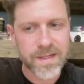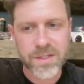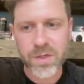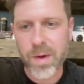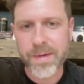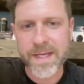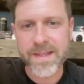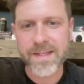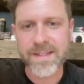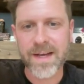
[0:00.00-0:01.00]
And so we were able to
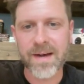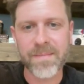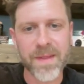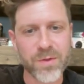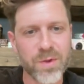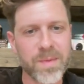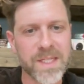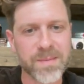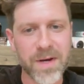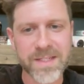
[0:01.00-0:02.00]
get this threw the
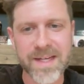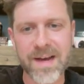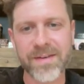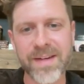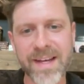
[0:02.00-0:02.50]
pizza box down,